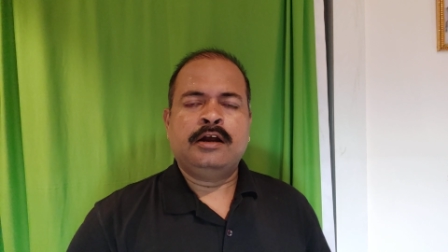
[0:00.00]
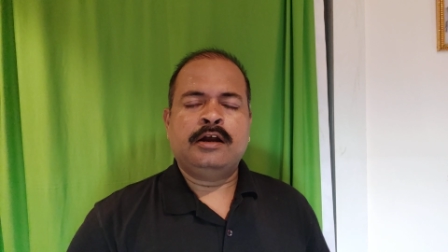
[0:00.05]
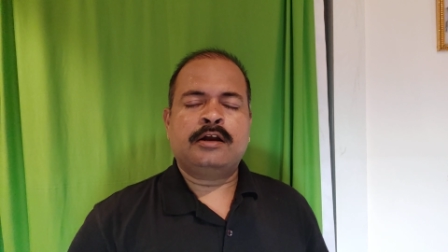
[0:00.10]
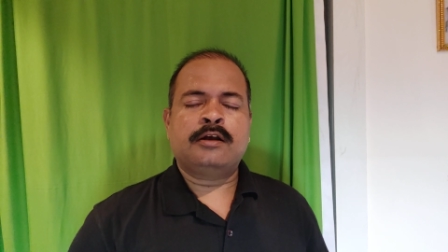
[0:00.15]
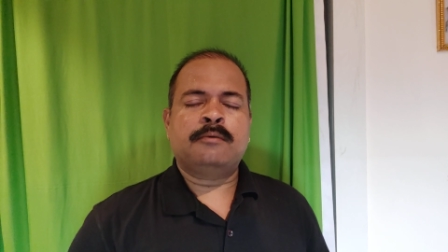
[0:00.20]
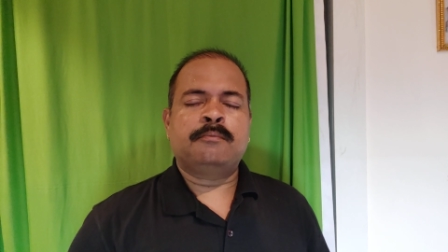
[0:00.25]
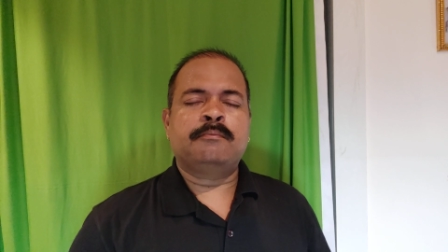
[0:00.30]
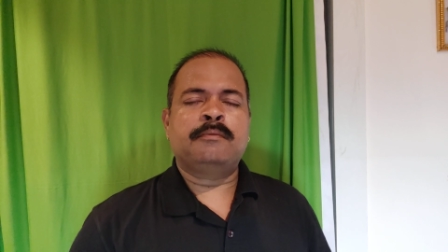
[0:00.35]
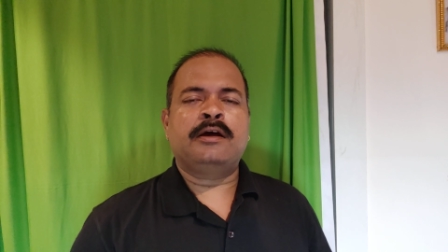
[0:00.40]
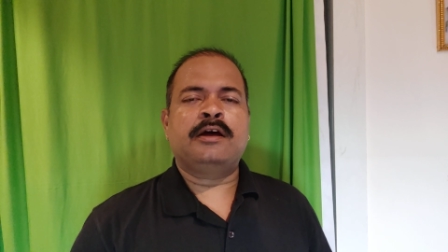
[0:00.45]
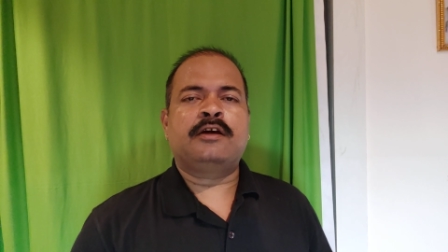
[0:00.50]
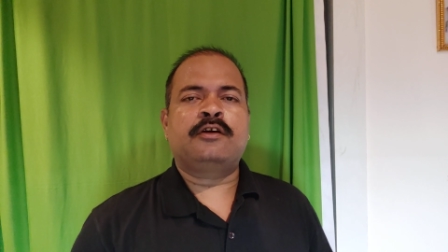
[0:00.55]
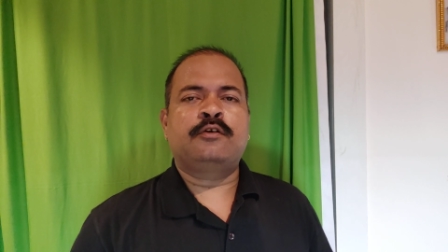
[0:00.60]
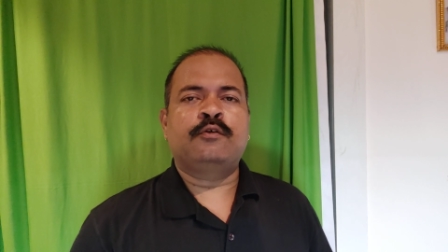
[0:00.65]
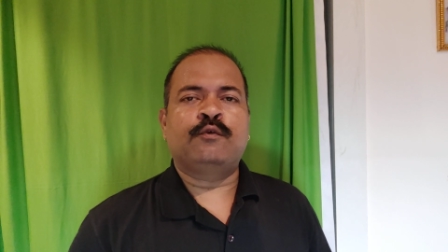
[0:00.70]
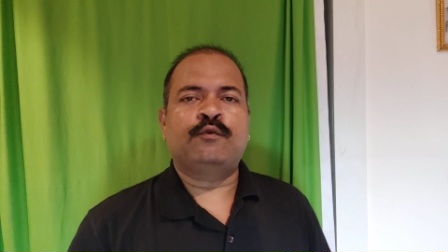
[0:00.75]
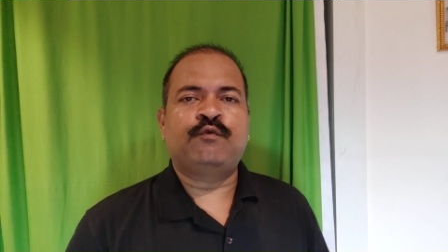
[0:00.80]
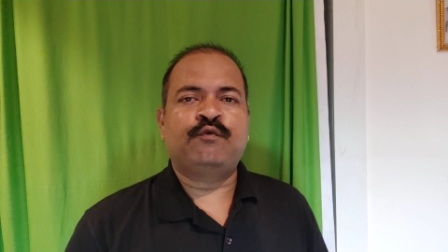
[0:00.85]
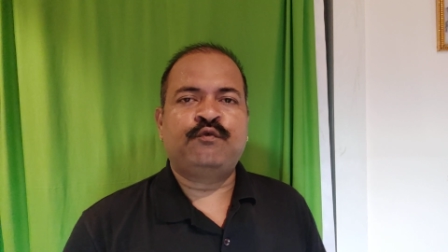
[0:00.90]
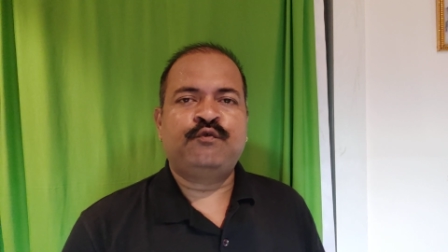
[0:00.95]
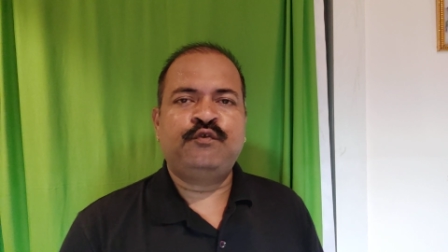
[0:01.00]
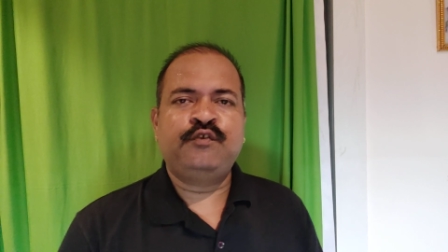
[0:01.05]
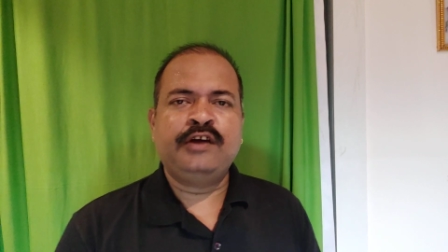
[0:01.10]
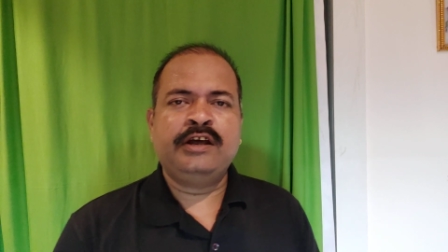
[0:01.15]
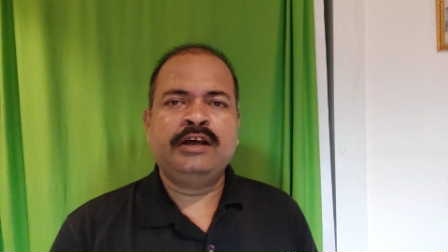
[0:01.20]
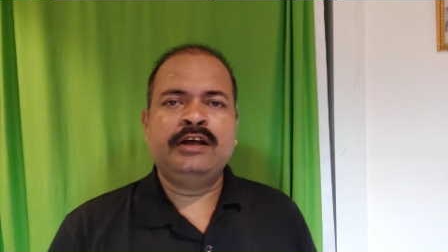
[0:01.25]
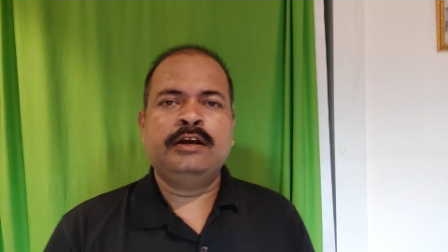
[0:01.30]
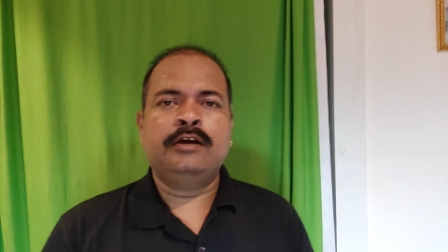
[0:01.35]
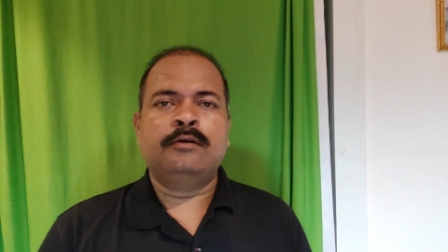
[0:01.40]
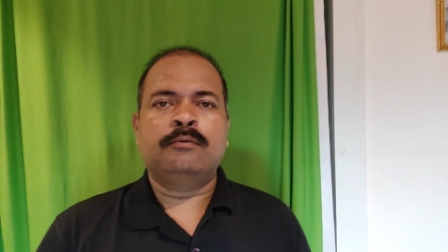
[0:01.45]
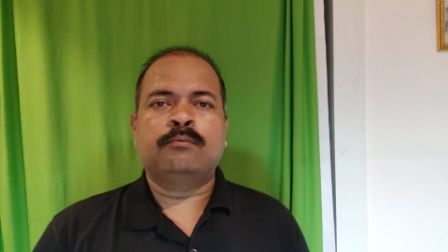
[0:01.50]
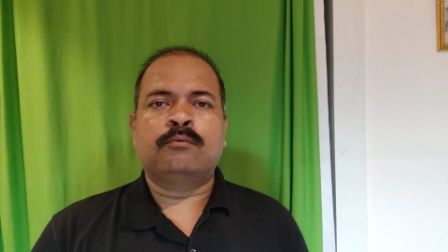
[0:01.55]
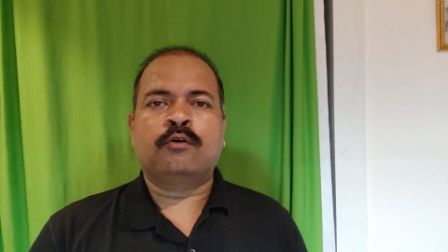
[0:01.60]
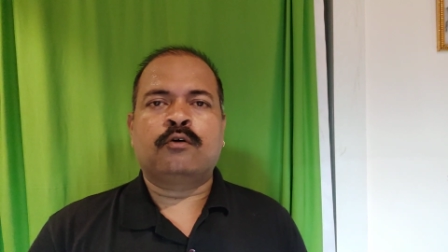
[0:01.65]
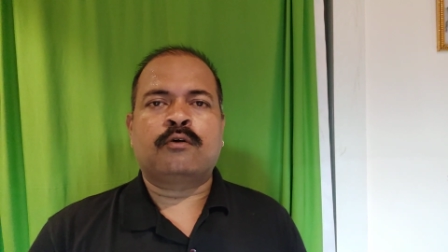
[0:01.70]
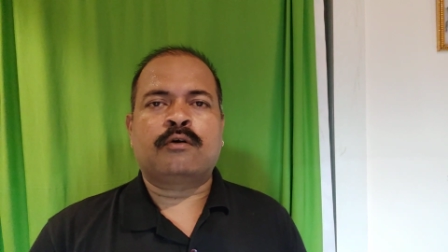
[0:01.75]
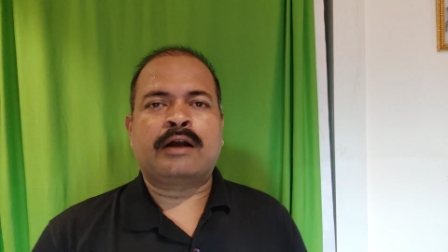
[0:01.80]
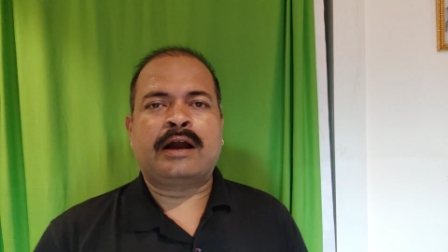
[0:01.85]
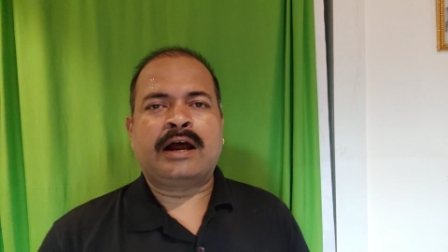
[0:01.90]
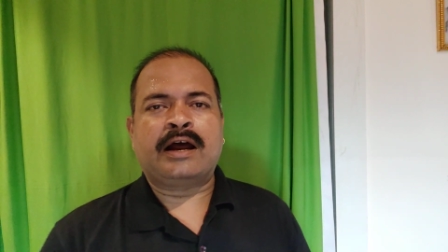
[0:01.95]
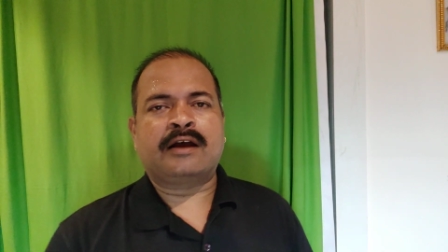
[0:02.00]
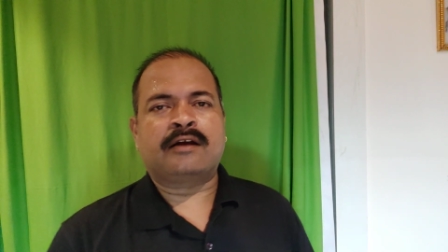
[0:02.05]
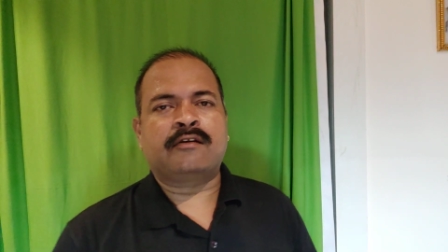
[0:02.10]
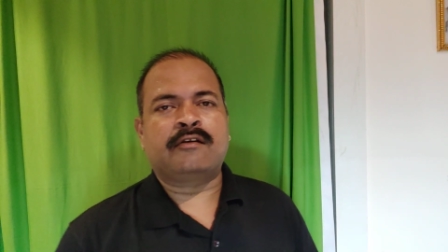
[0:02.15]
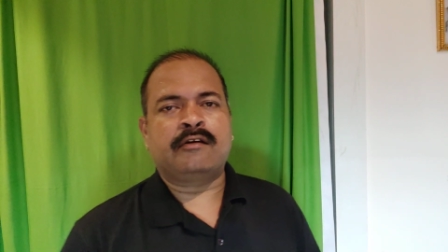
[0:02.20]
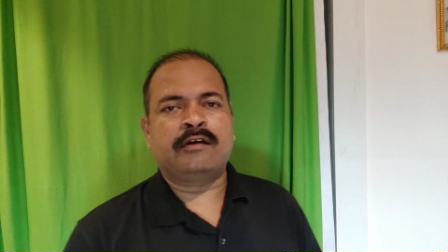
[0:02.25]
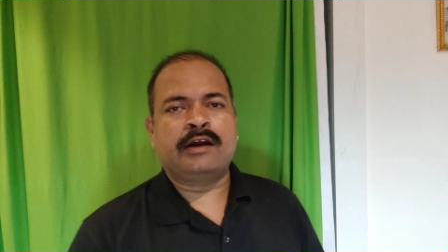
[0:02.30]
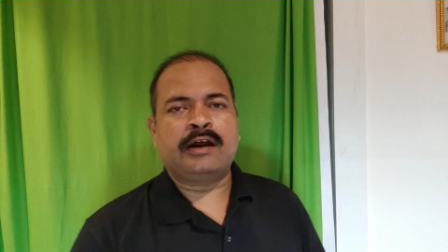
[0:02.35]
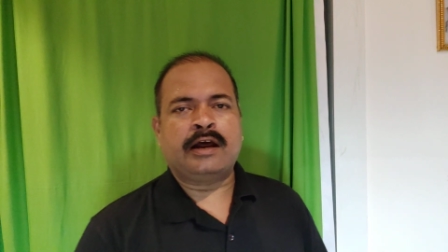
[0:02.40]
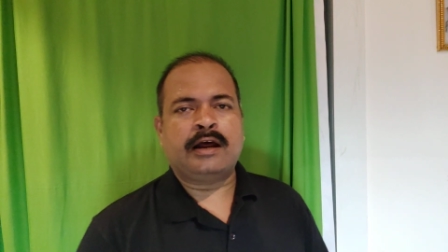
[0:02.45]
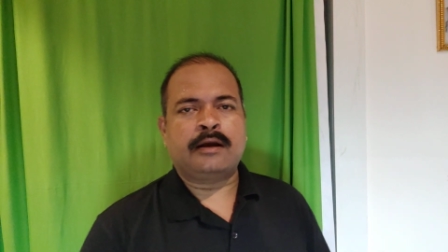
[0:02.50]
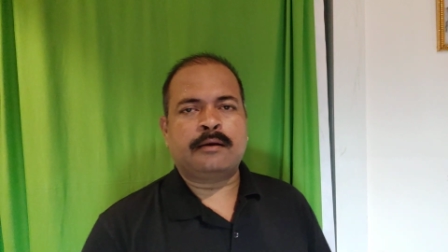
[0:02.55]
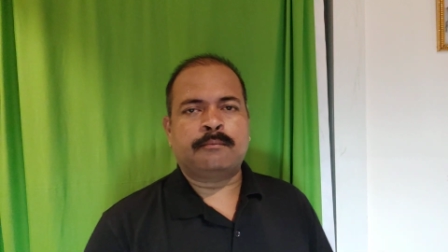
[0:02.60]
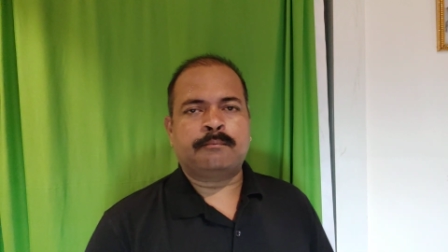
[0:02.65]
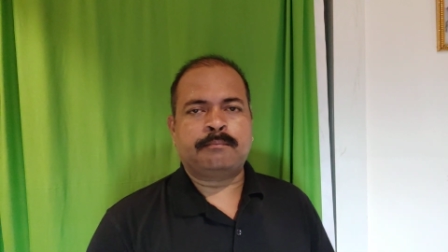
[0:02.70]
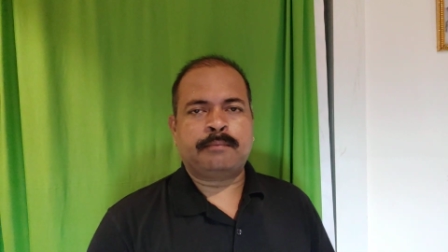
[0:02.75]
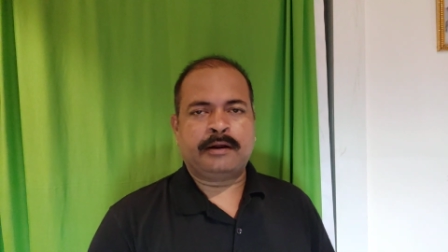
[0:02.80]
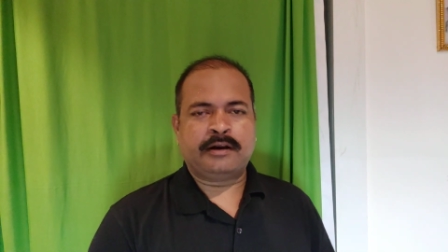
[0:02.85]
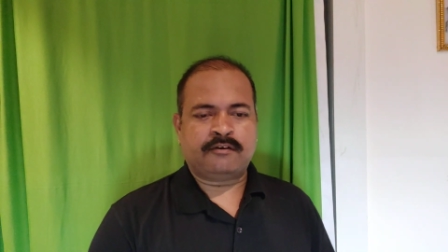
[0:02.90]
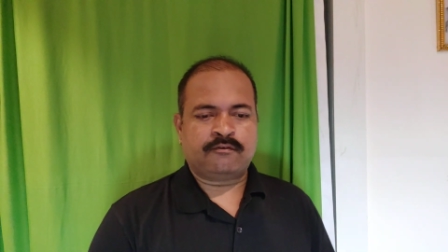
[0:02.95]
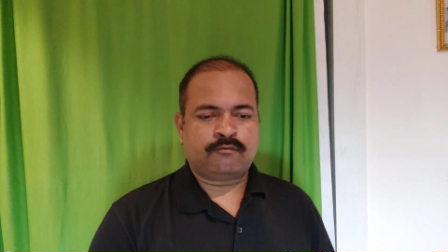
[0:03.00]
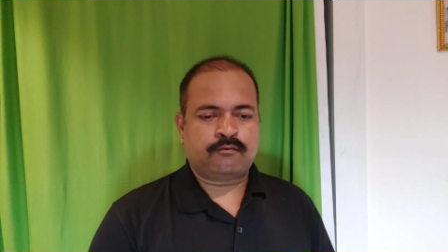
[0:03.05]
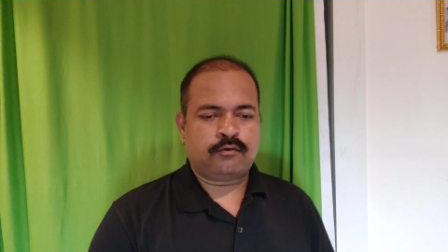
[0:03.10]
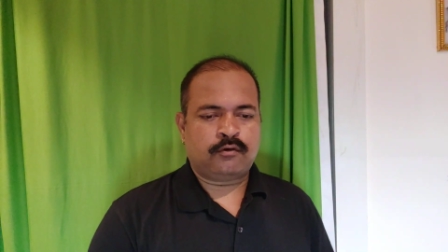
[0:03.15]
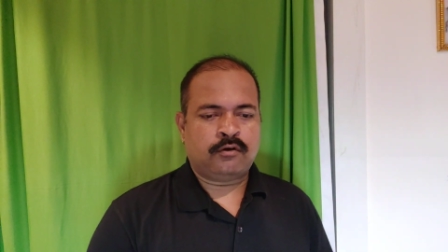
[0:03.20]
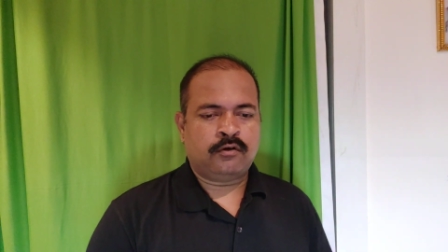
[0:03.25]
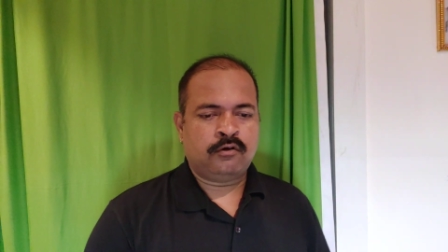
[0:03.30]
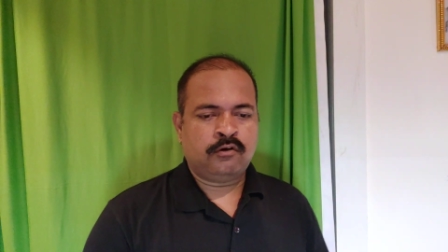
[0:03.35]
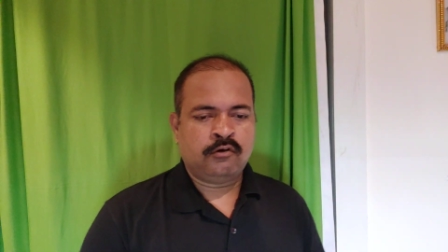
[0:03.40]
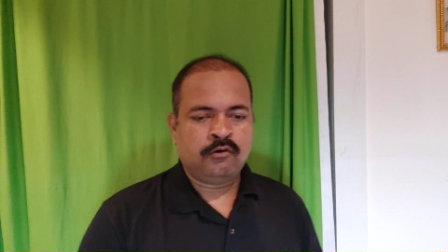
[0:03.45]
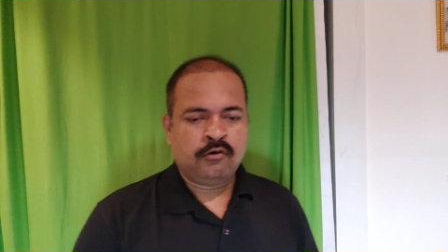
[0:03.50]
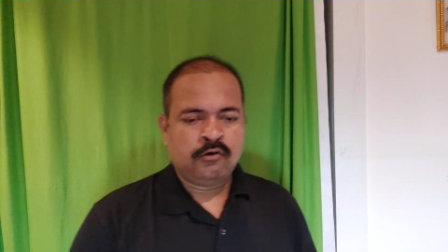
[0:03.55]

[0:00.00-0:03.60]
it will make you feel more angry and painful